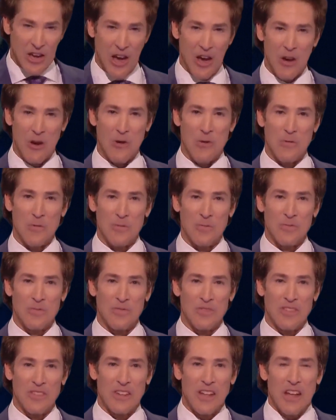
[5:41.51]
Surround
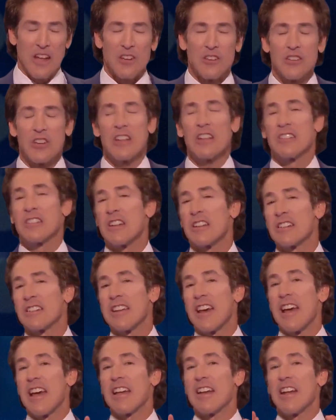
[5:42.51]
yourself with
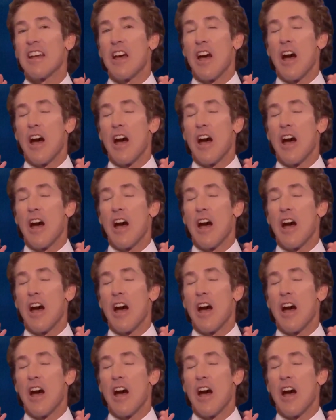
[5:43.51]
reminders of your